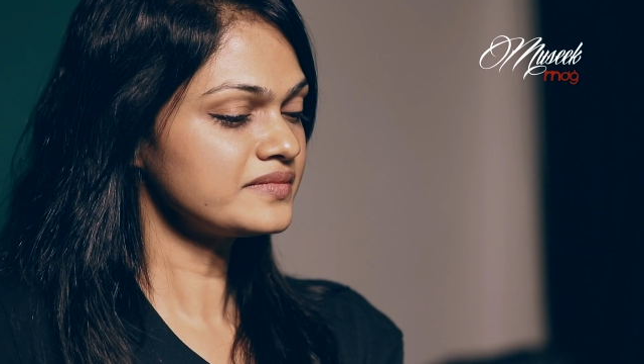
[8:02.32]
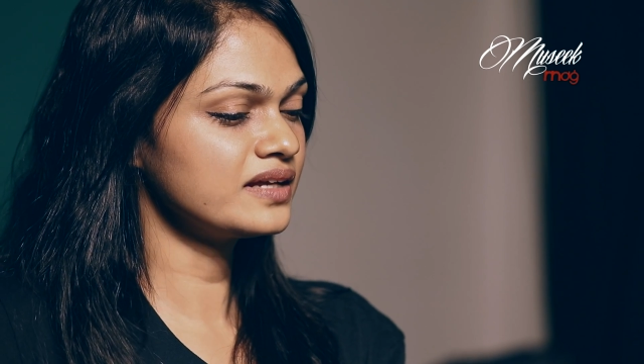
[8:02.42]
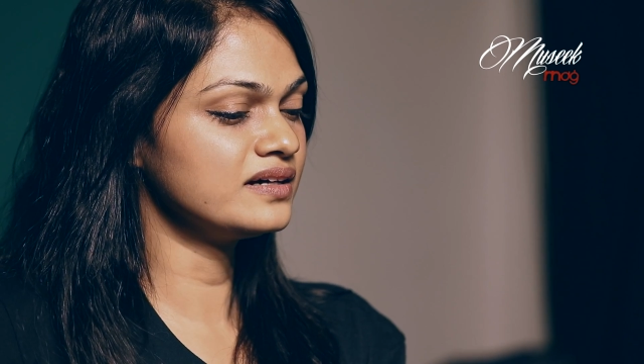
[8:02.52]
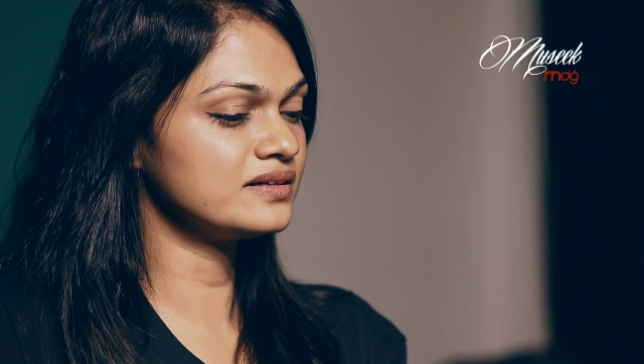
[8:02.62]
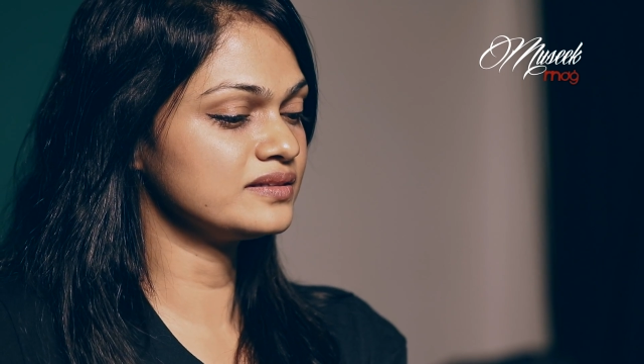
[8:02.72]

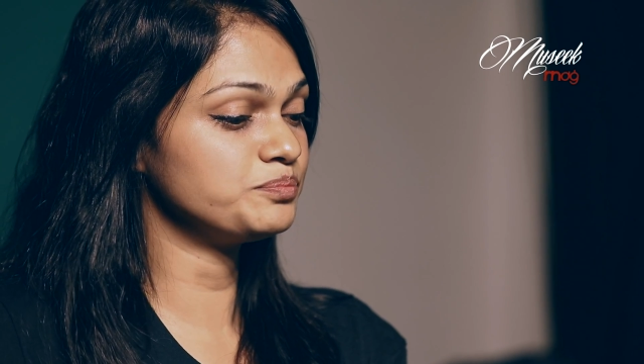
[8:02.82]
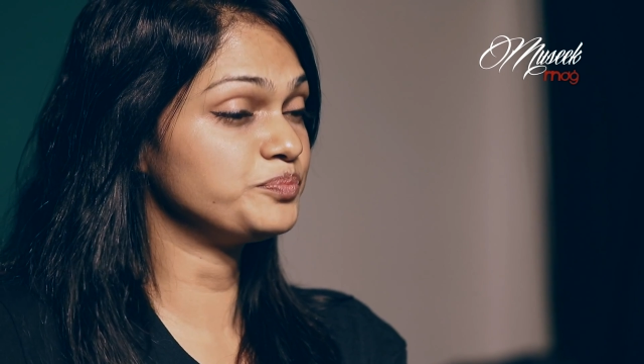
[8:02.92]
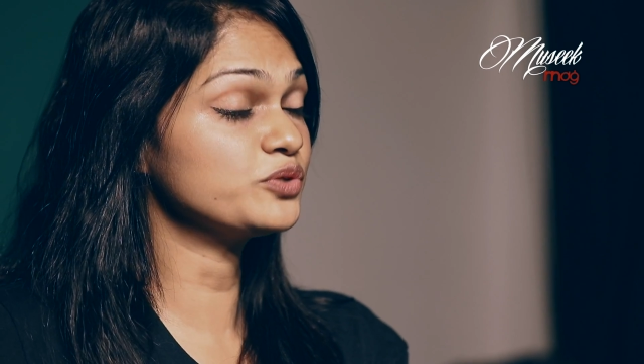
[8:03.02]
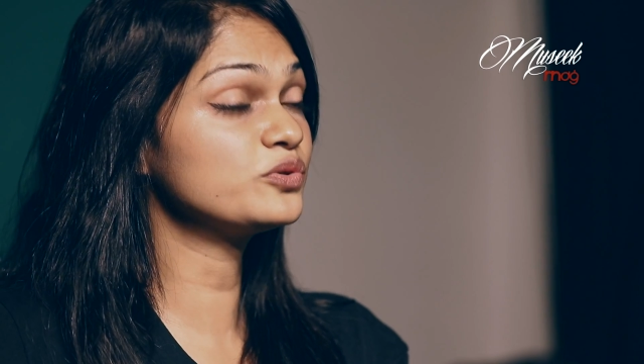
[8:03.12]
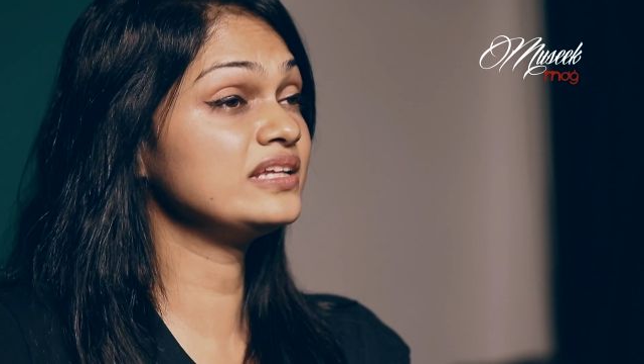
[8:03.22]
the
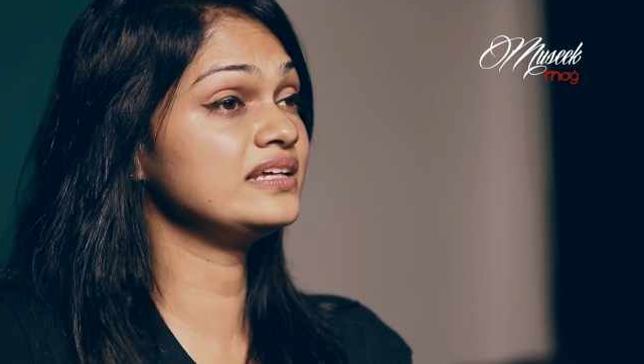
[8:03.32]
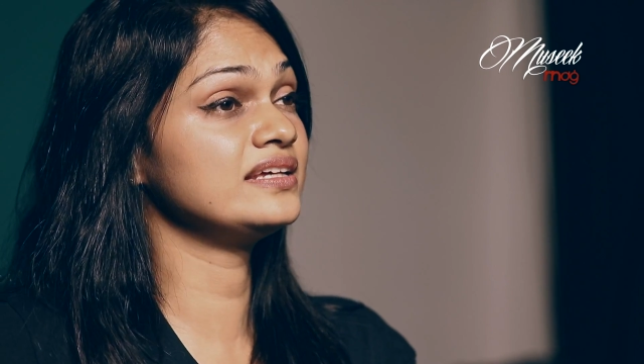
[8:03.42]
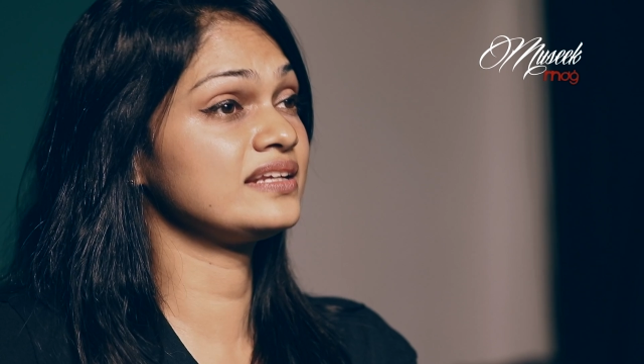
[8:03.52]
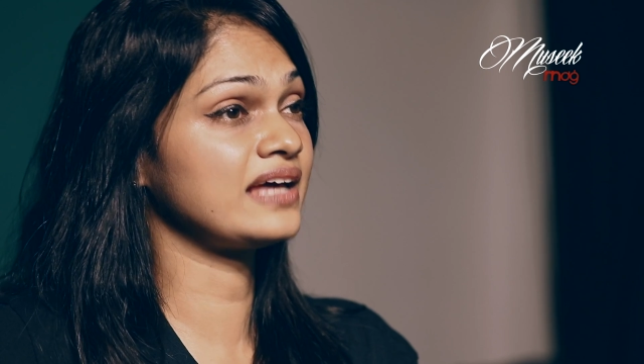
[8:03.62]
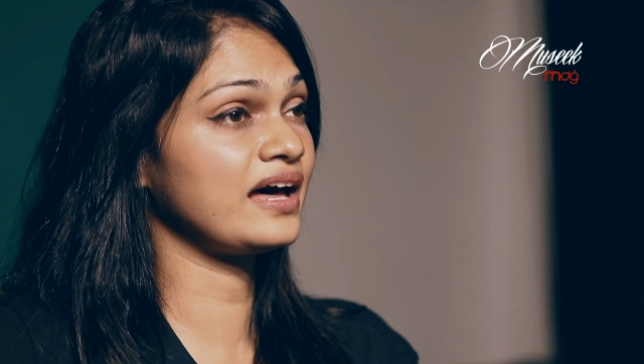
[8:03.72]

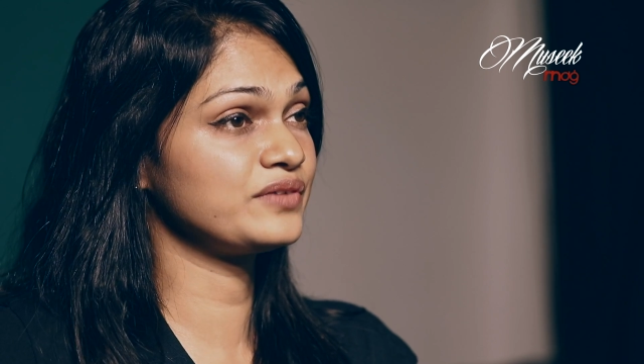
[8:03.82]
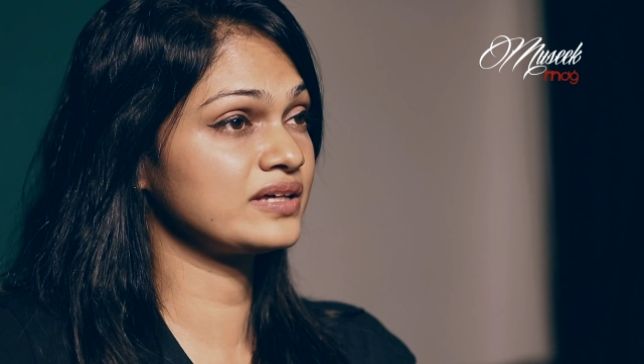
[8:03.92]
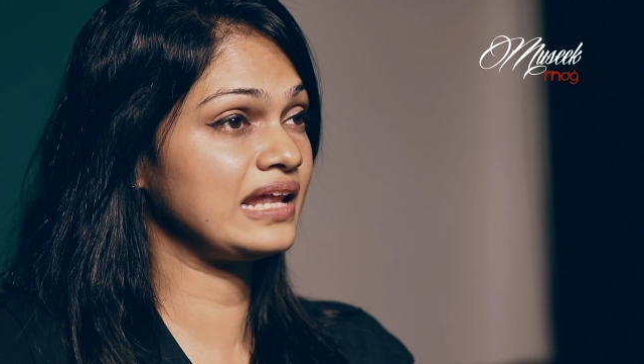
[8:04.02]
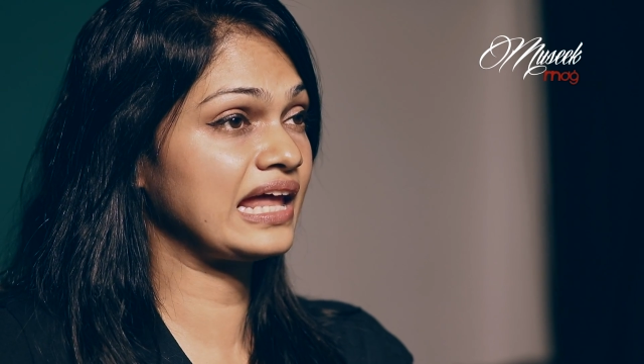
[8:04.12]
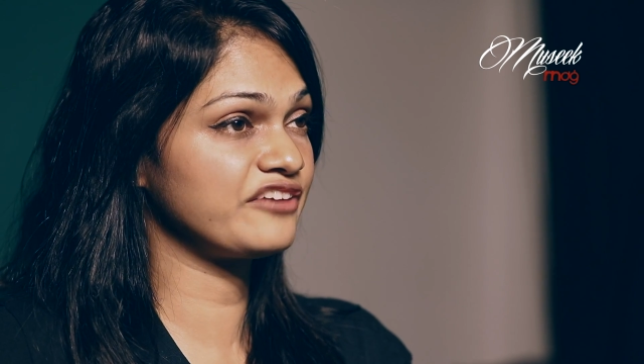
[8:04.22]
beauty in
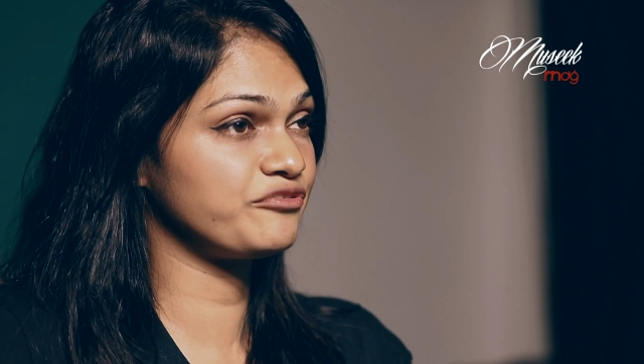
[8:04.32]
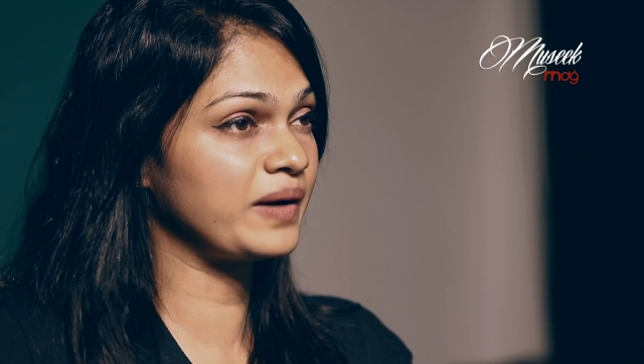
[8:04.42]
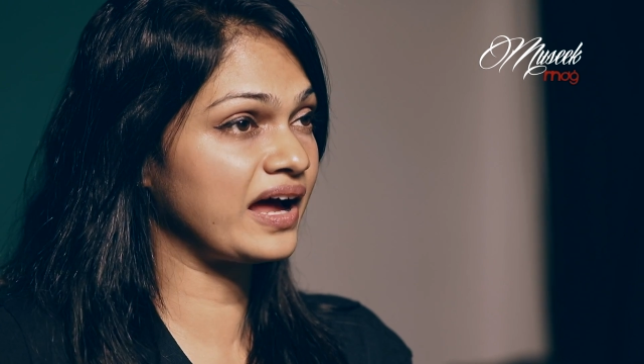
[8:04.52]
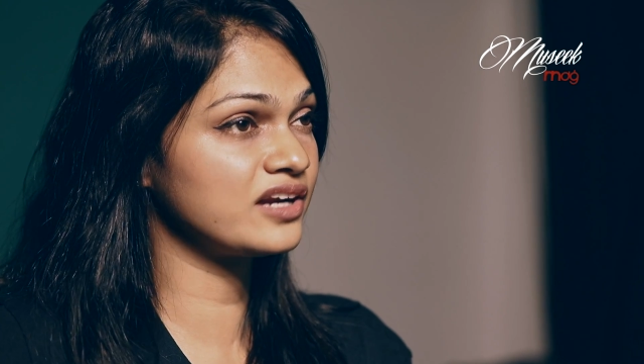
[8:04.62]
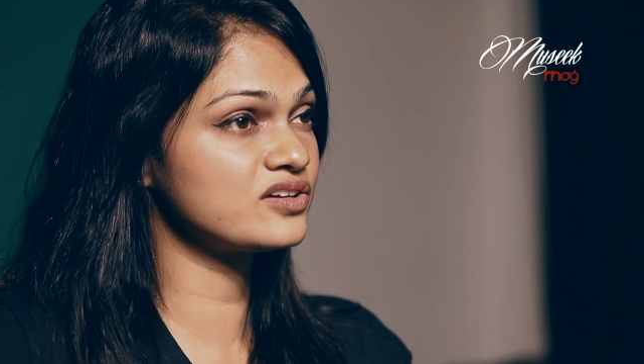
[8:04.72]
having a live
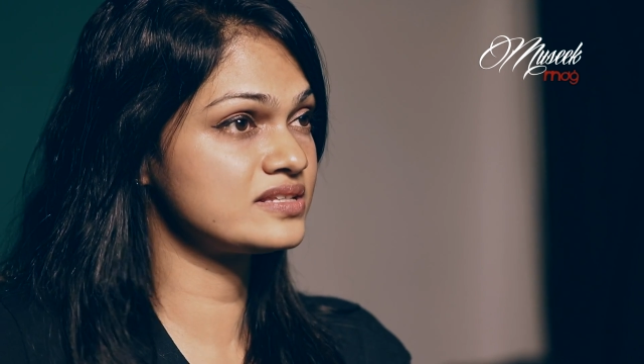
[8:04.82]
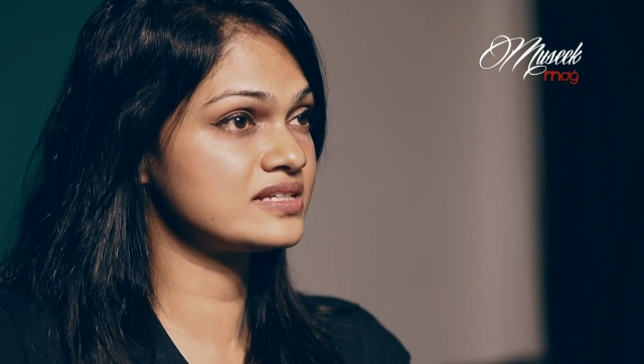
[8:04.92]
band on